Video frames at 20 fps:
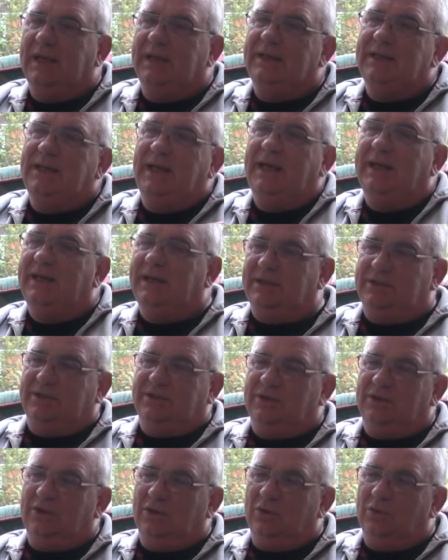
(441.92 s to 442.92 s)
needed
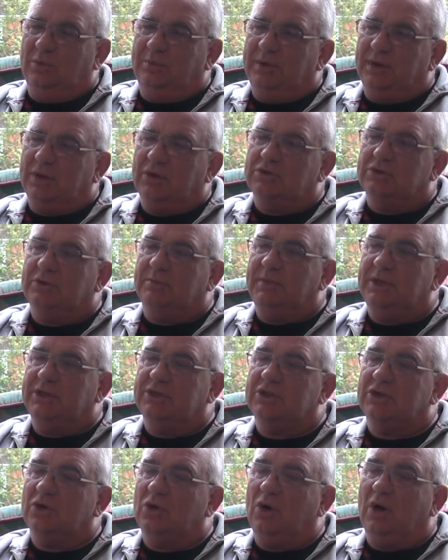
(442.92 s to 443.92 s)
to do because of my
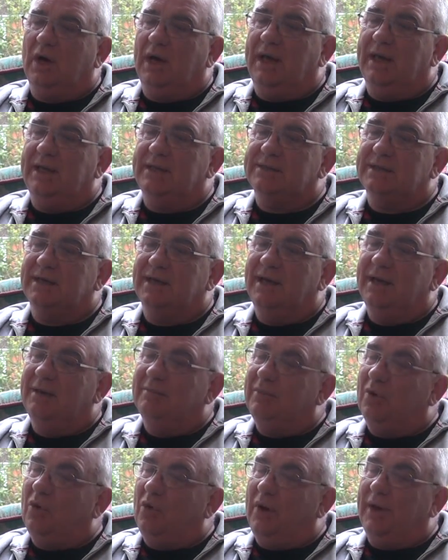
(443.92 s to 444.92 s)
size.
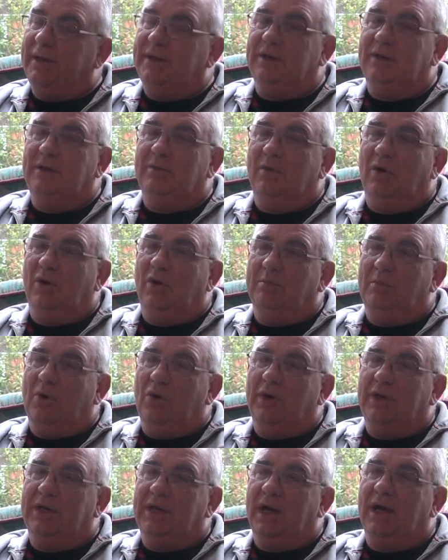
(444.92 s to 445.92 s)
But I did.
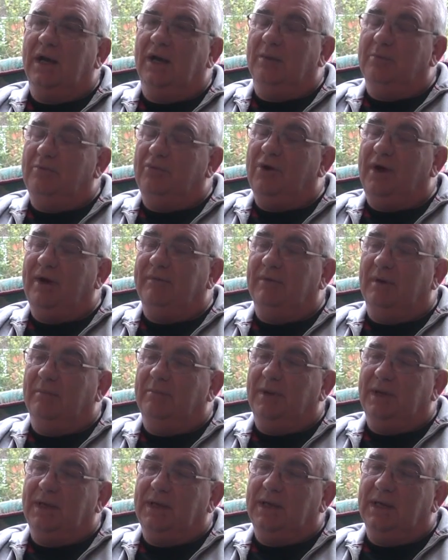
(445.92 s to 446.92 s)
My younger brother,
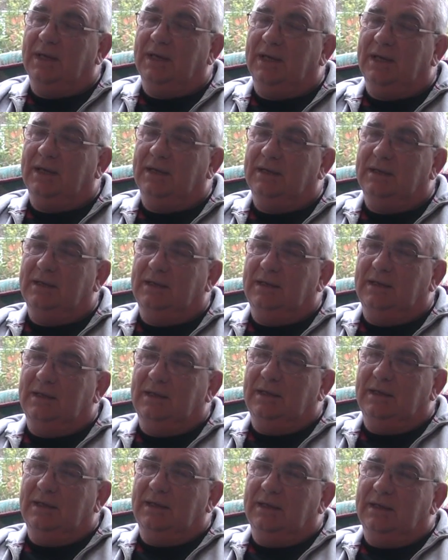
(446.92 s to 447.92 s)
Peter,
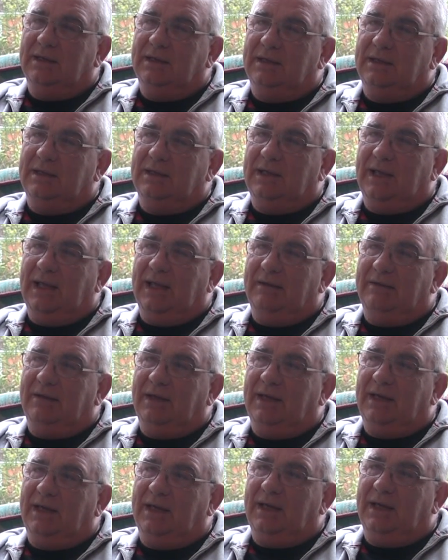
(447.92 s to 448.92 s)
now,
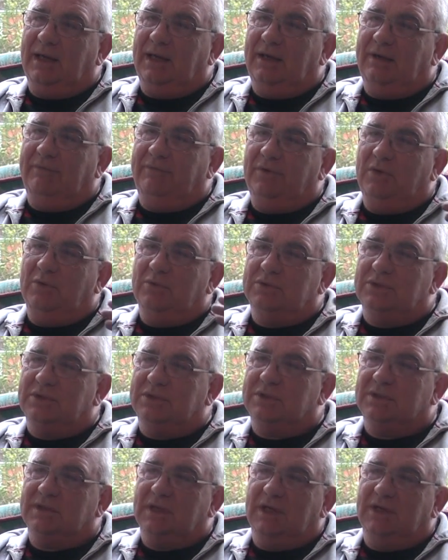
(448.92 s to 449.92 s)
if you was to
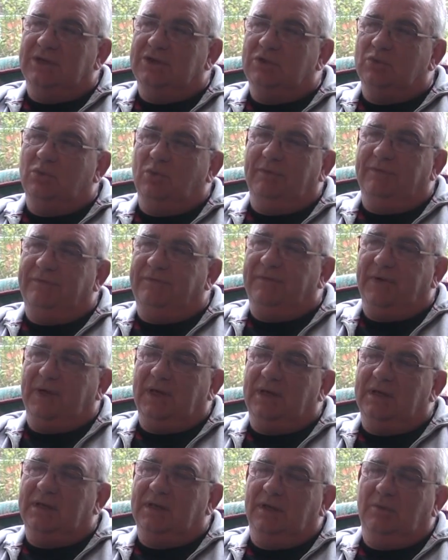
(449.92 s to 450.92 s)
see us, you wouldn't
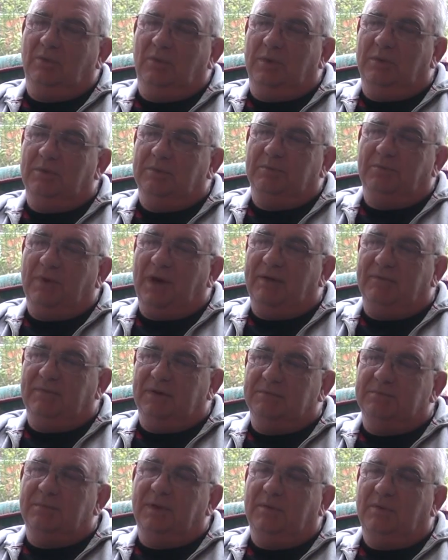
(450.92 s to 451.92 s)
think that we were
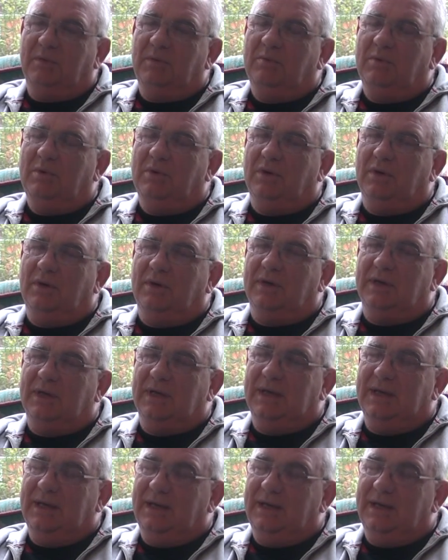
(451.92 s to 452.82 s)
brothers, but we were.